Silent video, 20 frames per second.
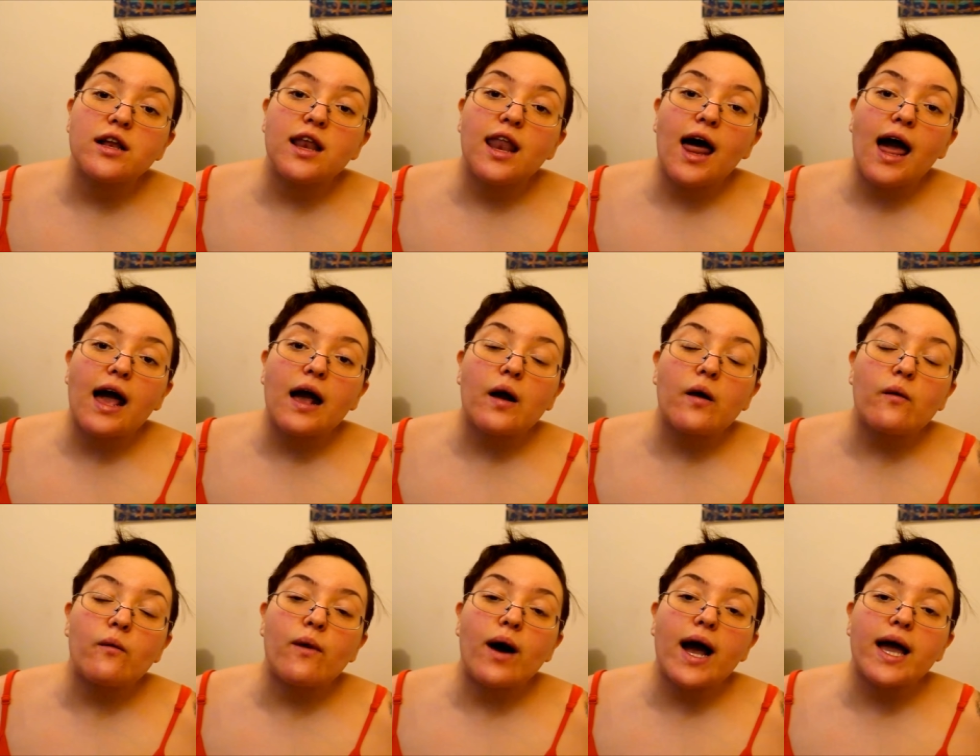Like,
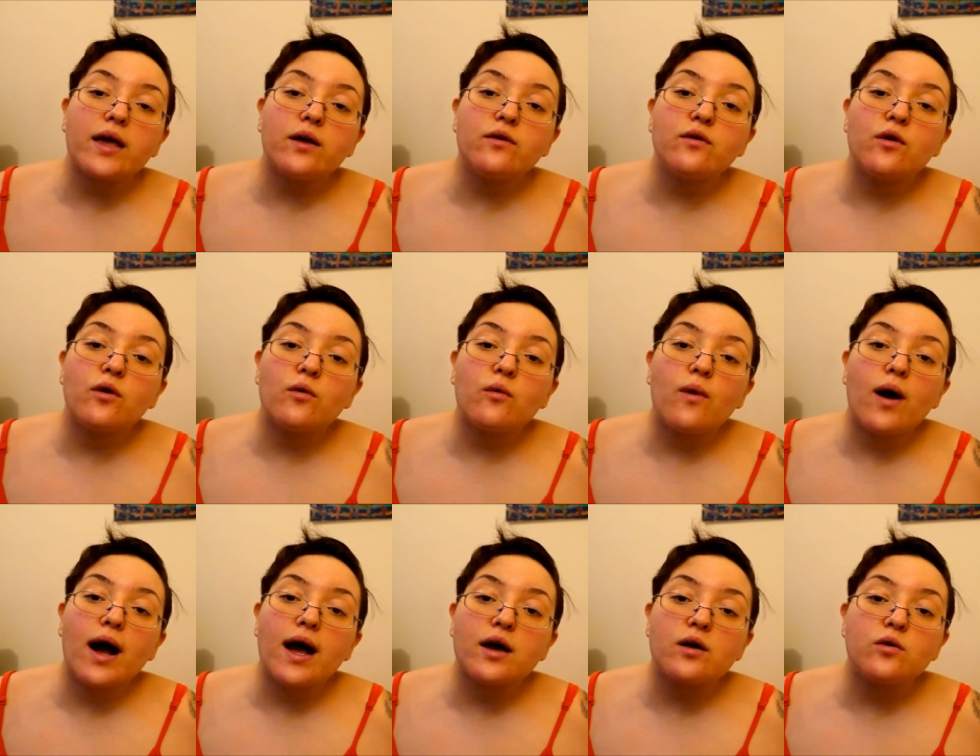
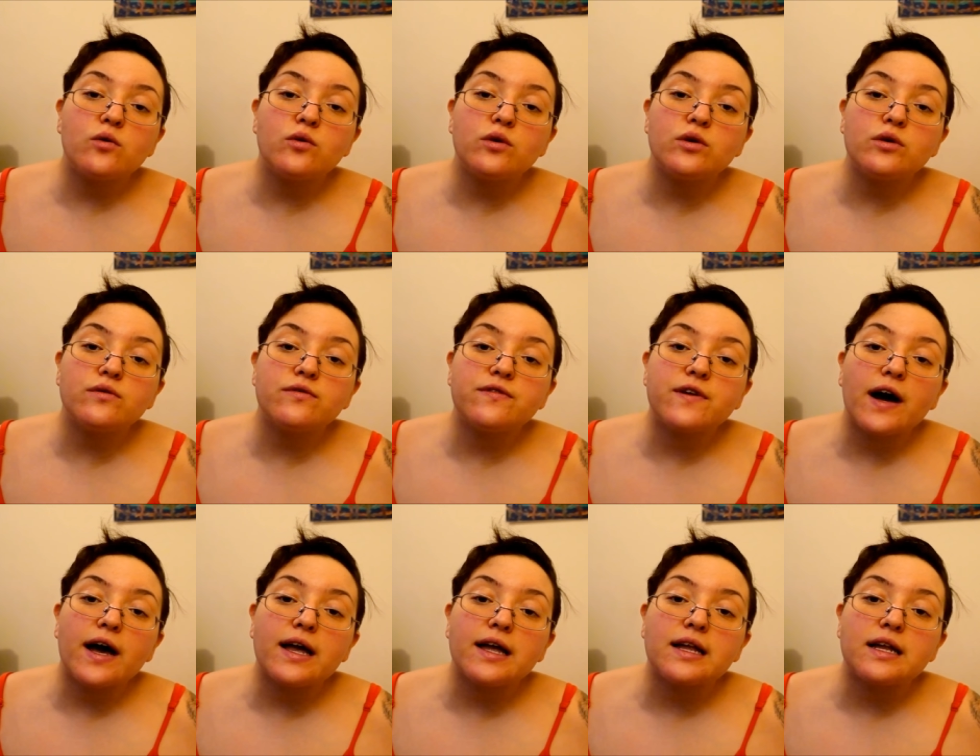who you
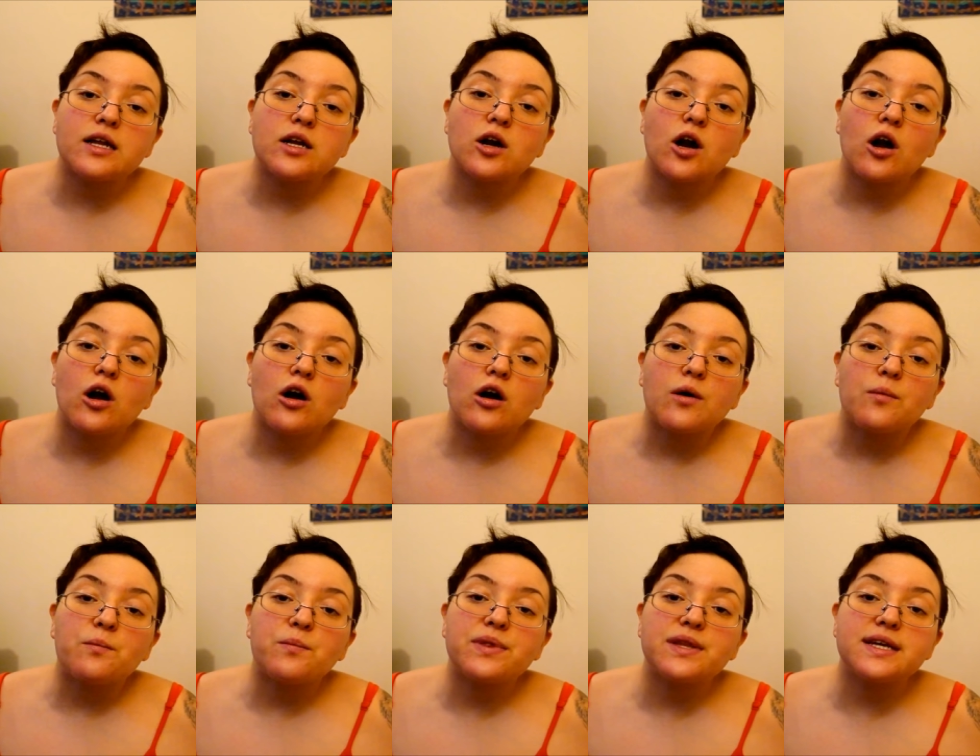fighting,
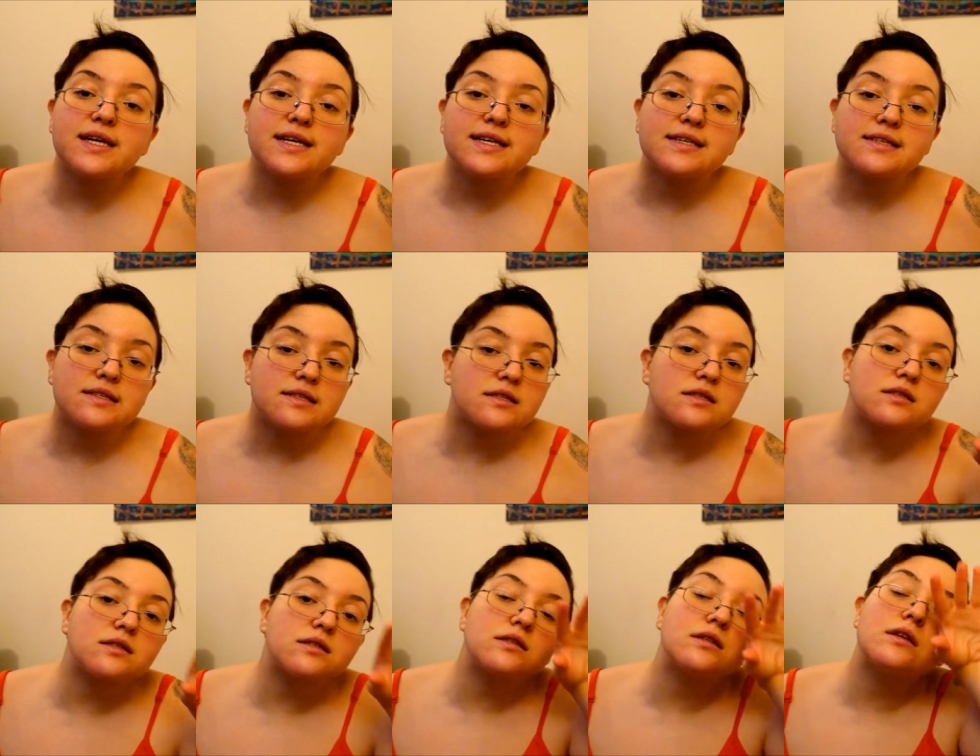girl?
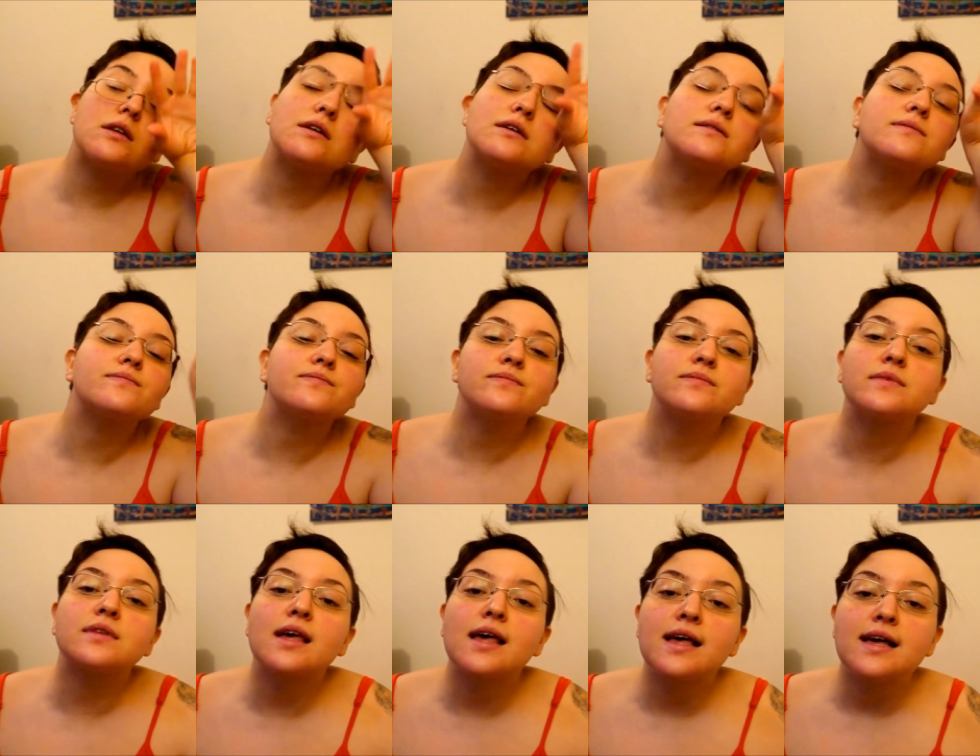Please
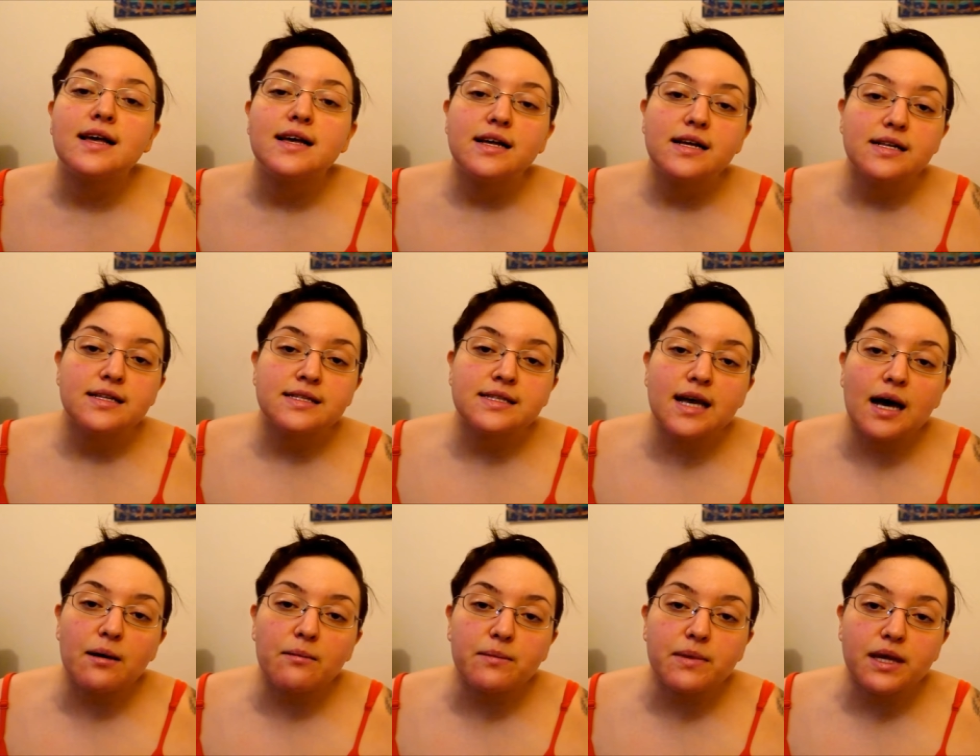
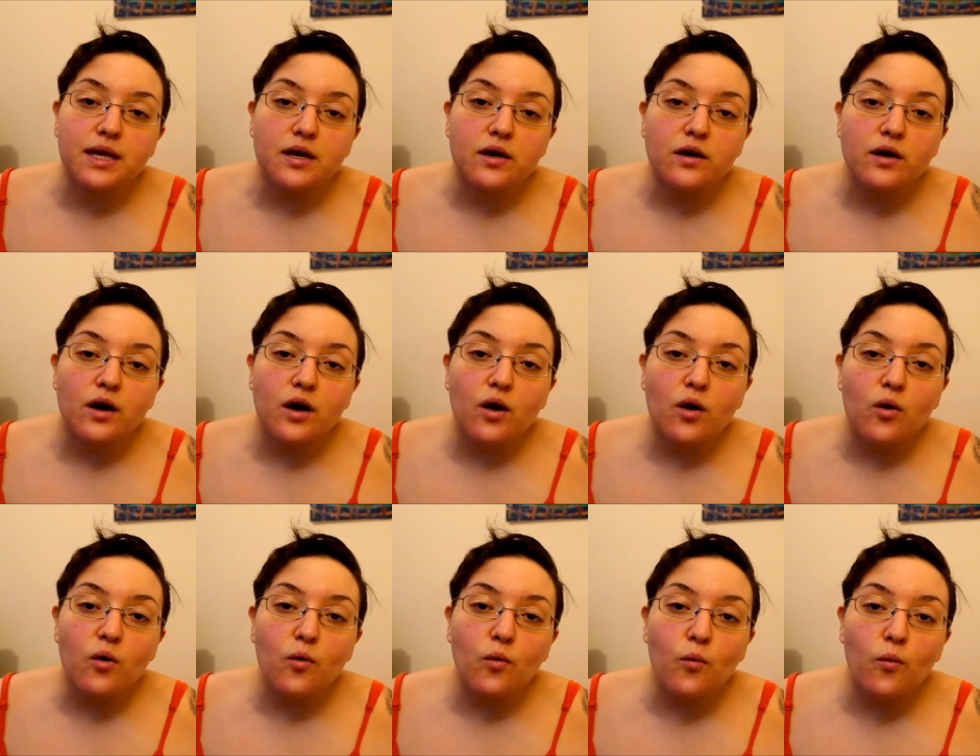tell me
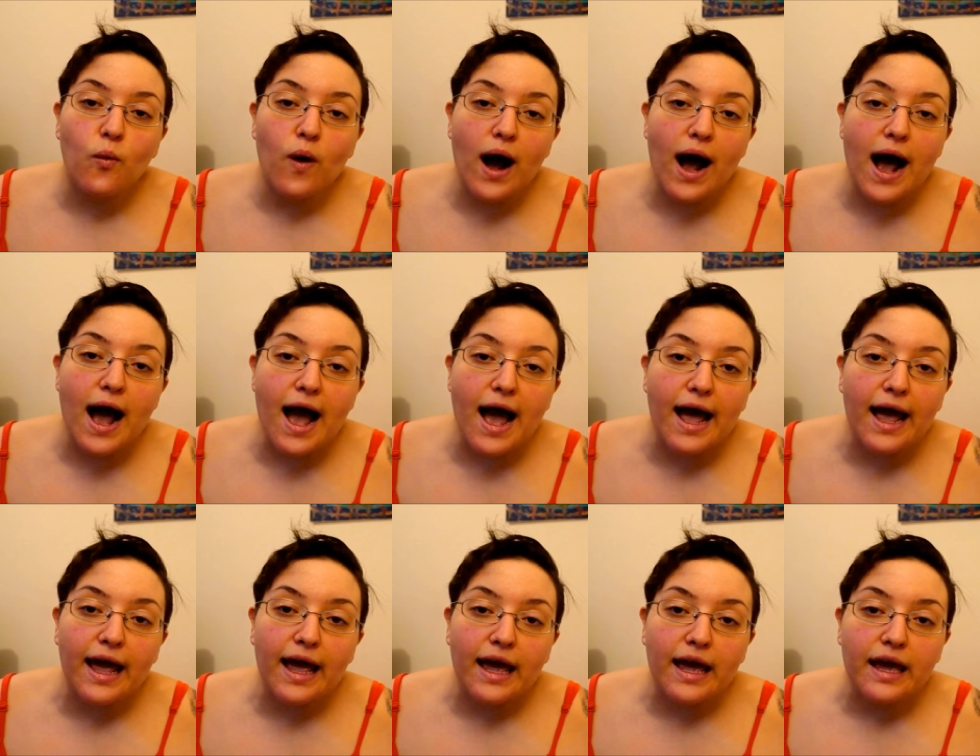
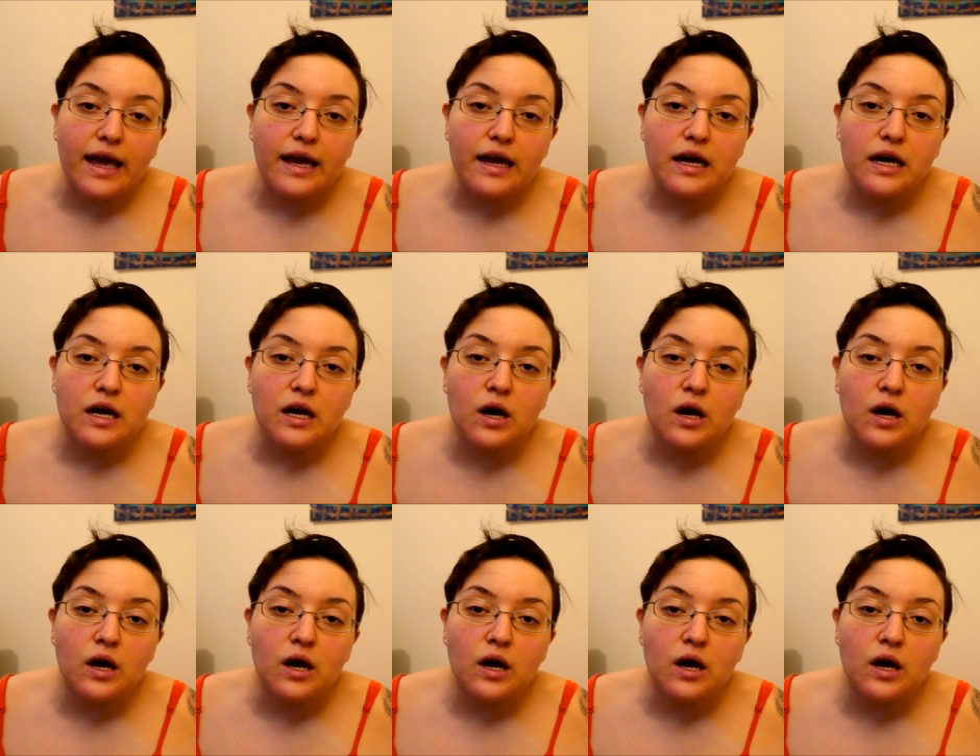why.